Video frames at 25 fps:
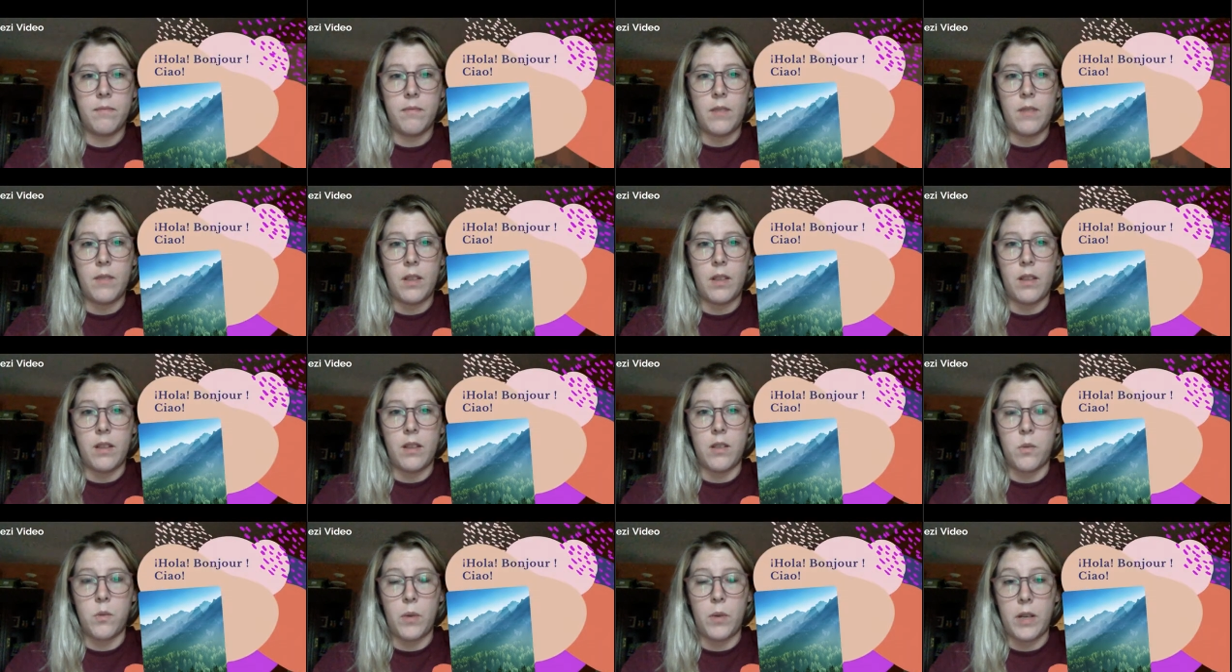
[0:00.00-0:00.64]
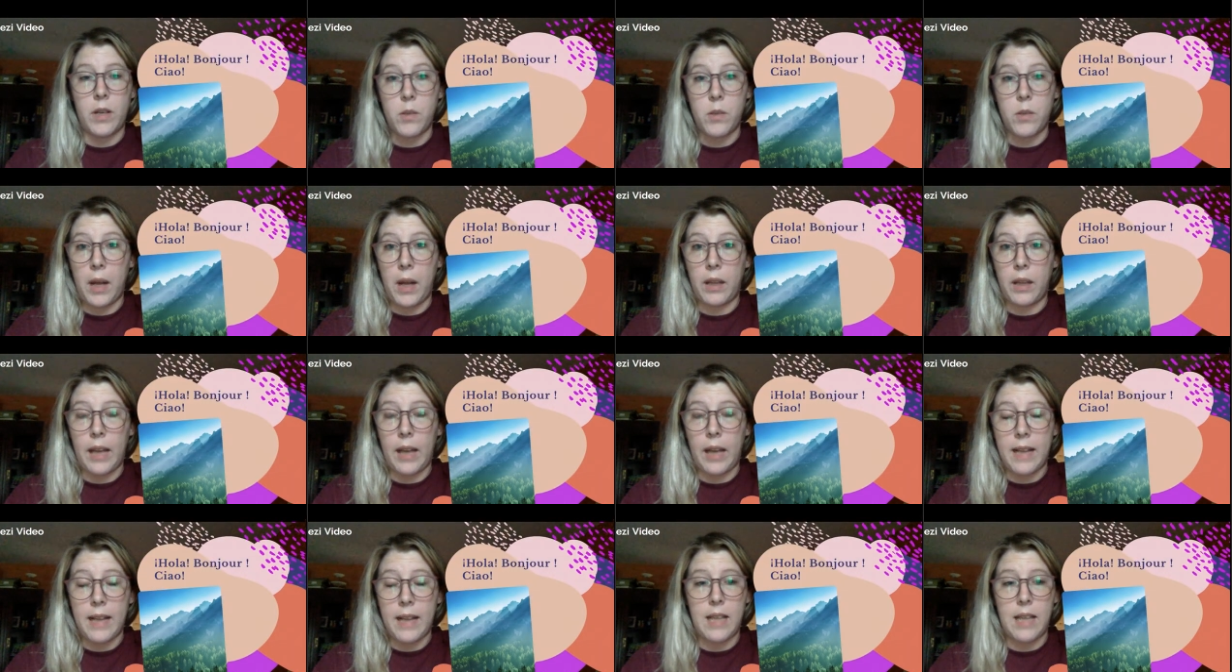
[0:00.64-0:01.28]
This one as well
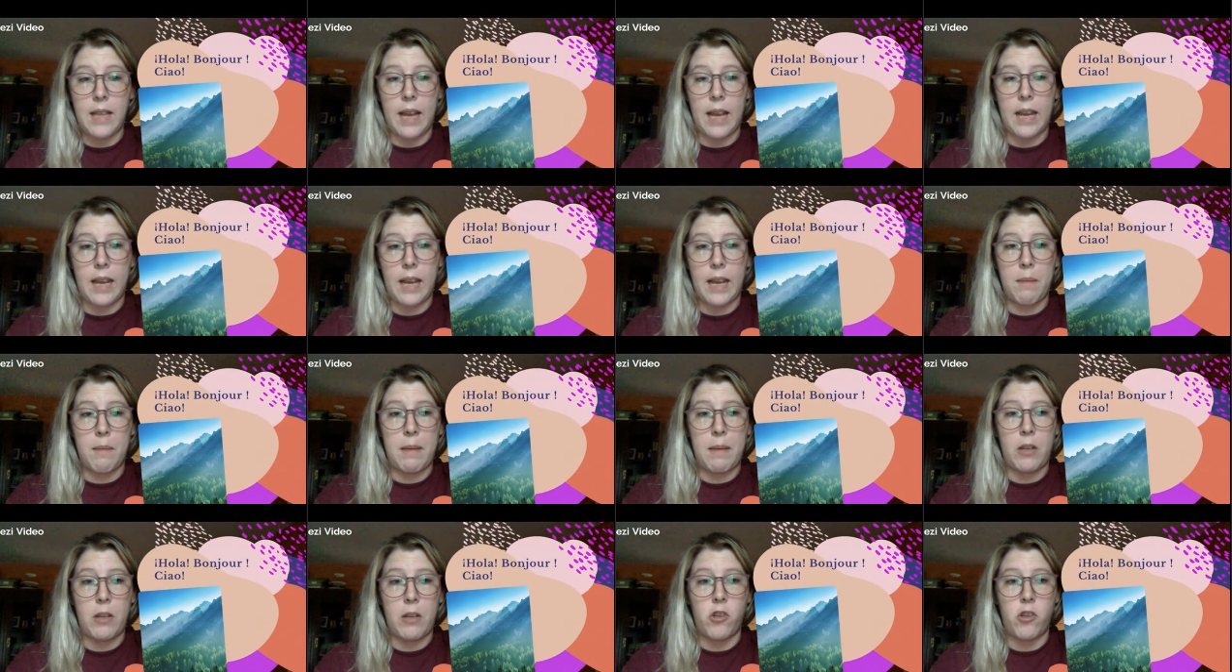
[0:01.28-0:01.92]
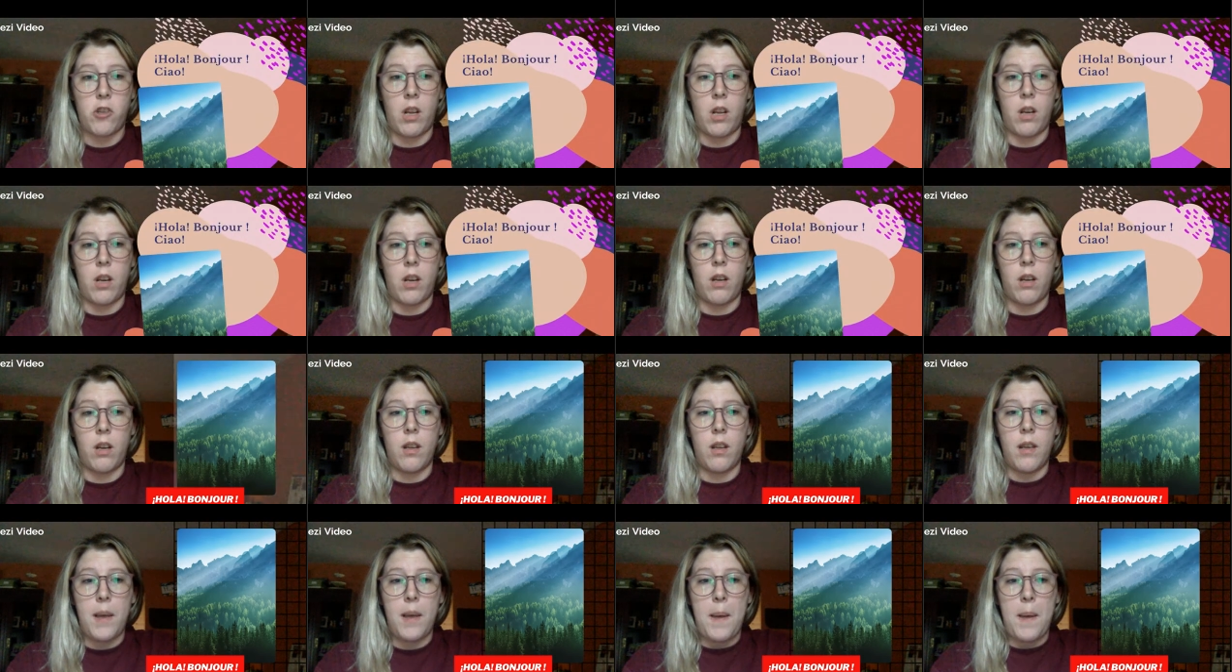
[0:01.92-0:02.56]
has that animation
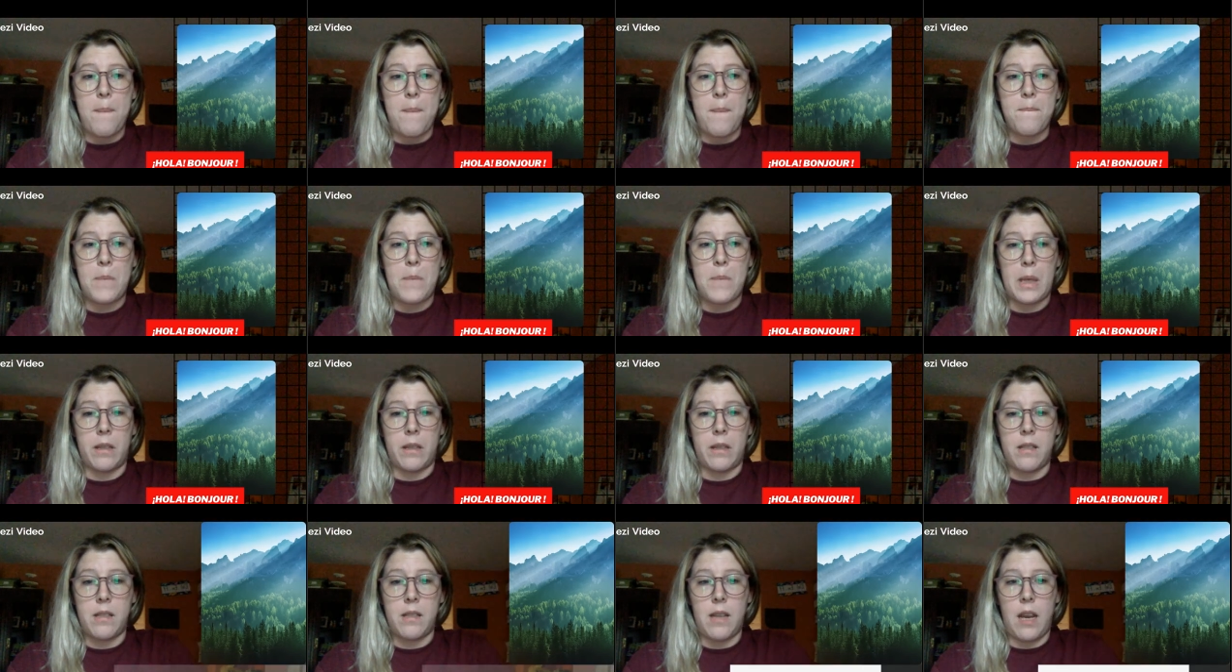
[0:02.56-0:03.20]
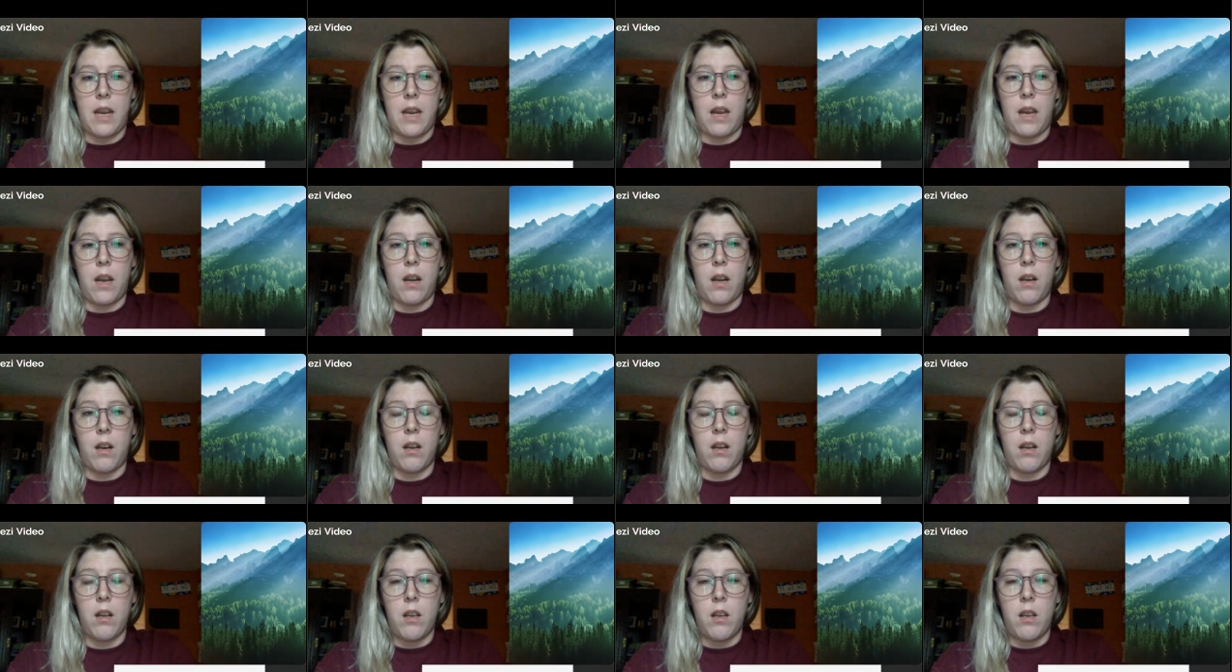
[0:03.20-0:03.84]
built in.